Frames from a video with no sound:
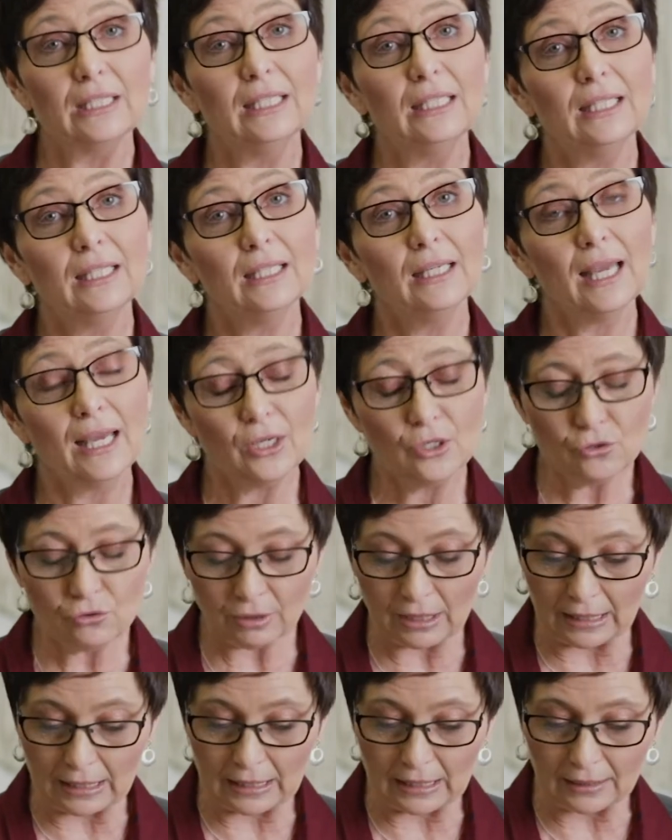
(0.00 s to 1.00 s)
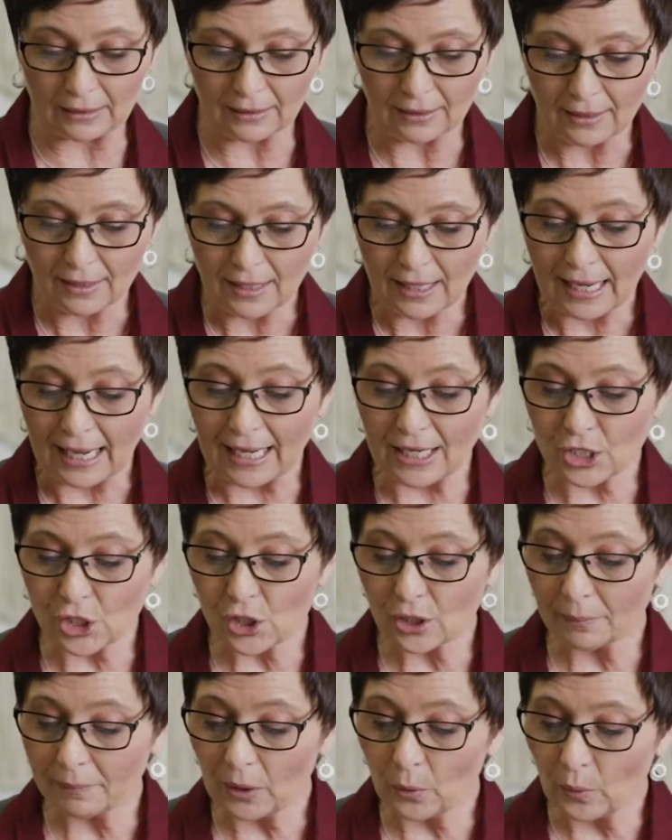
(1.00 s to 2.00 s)
eating and drinking. It
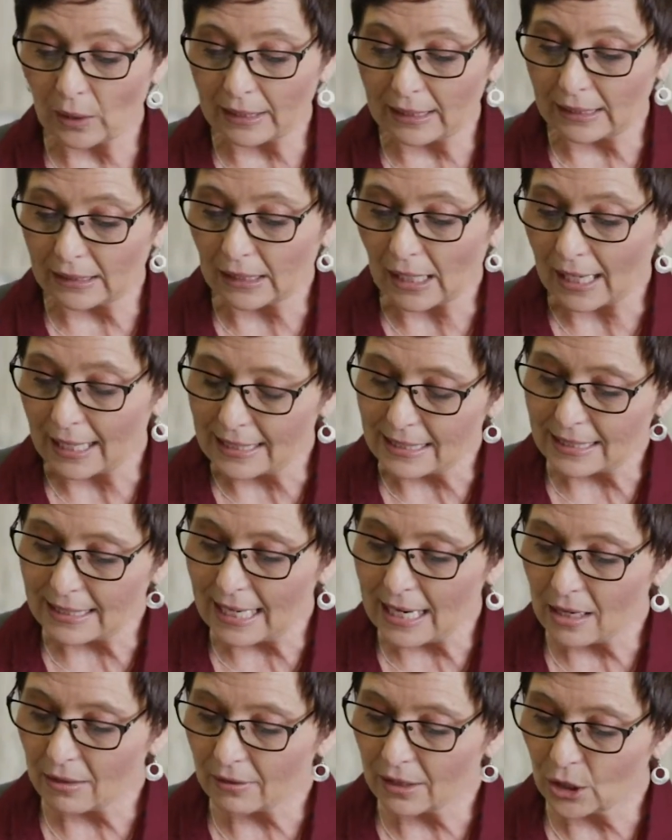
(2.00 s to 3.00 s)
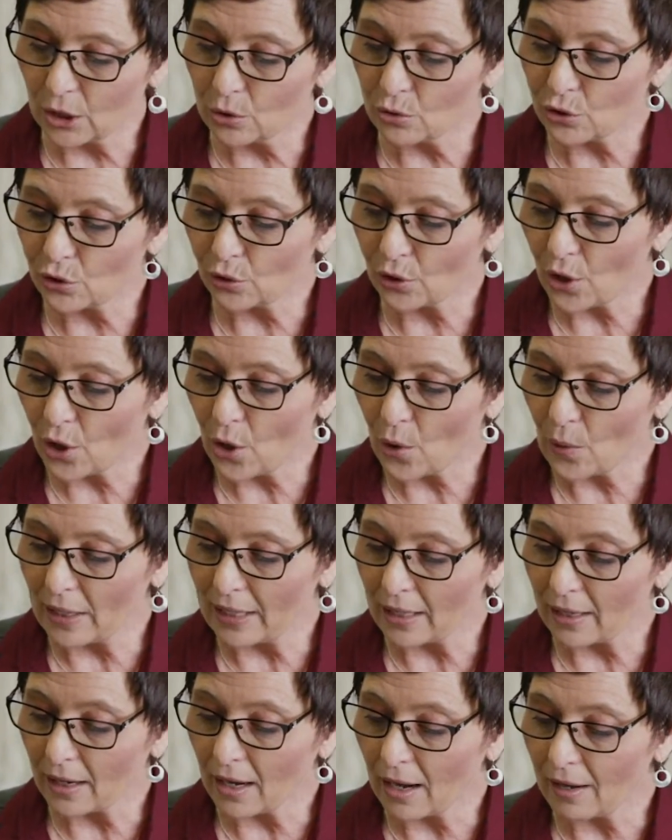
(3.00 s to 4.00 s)
shall be when he lies down that you shall go and
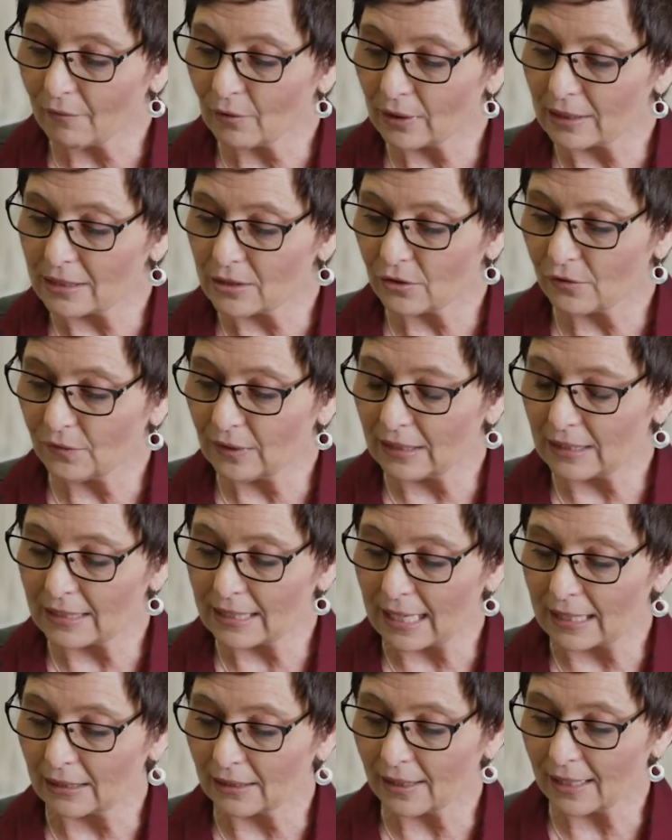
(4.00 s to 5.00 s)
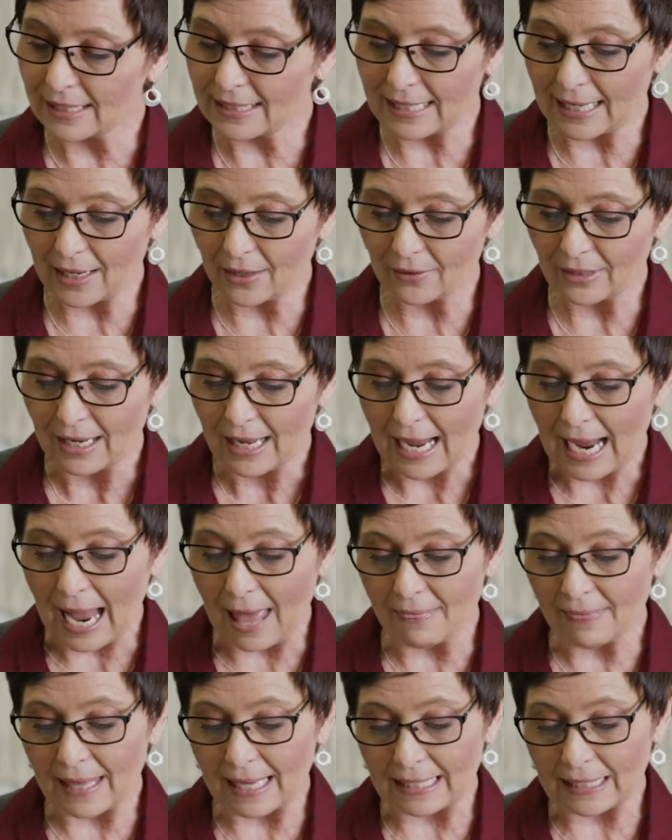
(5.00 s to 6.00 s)
uncover his feet and lie down,
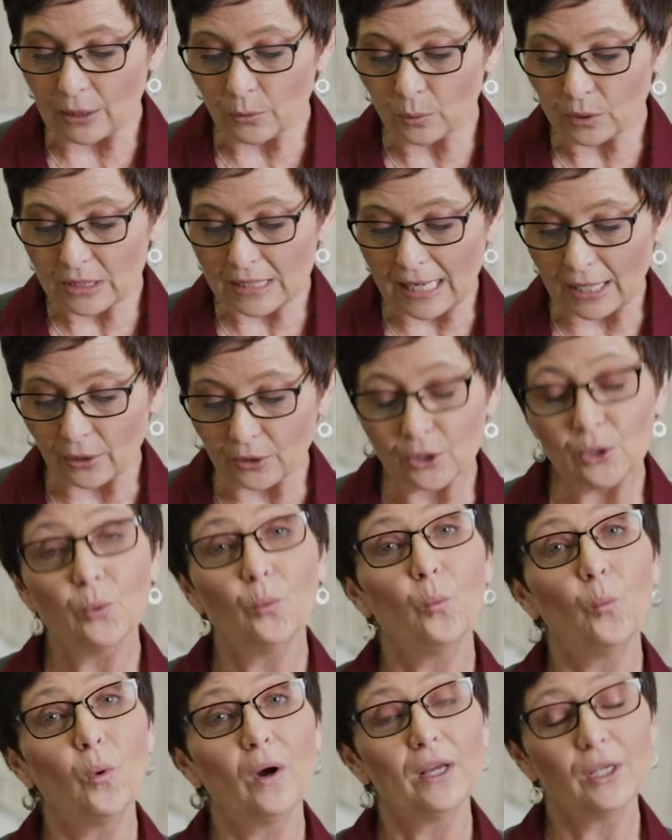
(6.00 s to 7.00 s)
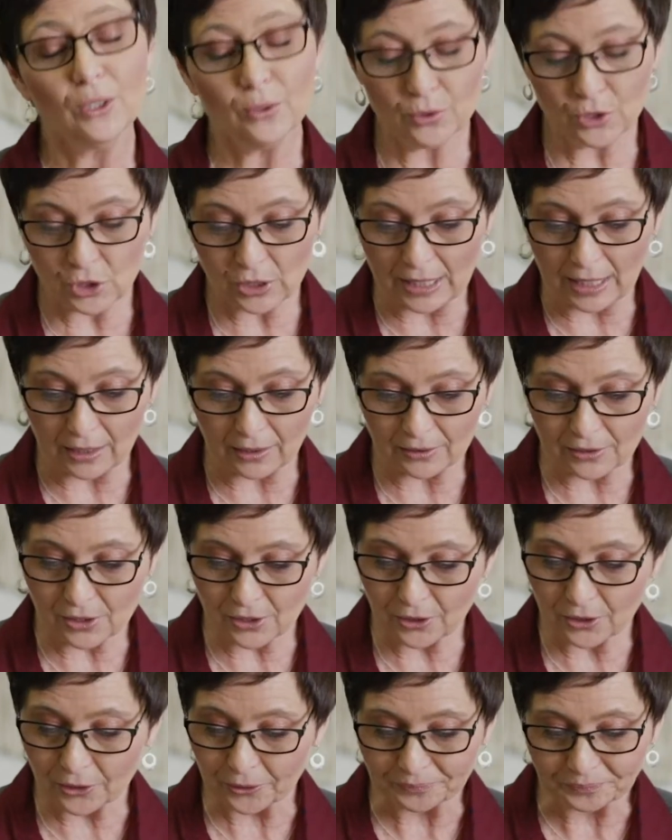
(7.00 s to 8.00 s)
and then he will tell you what you shall
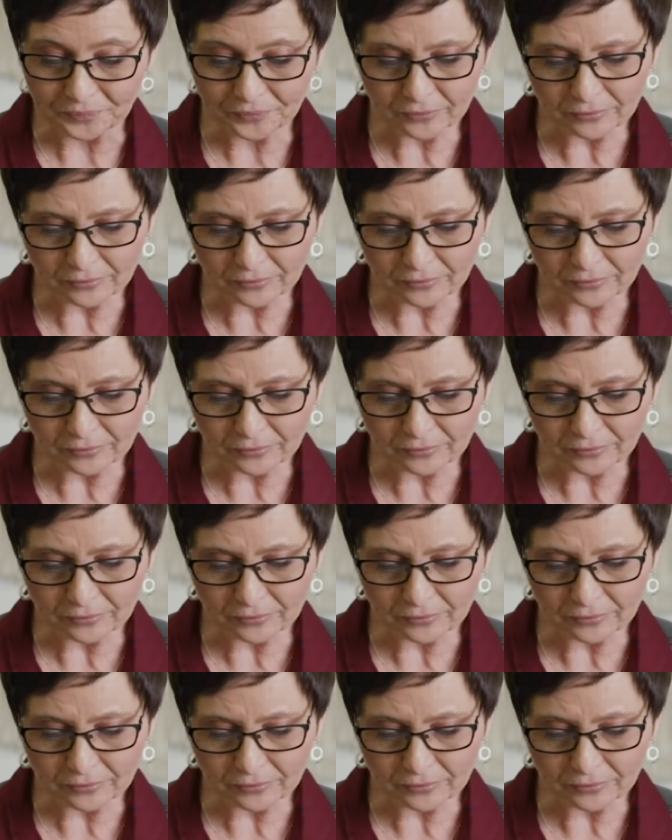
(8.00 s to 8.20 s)
do."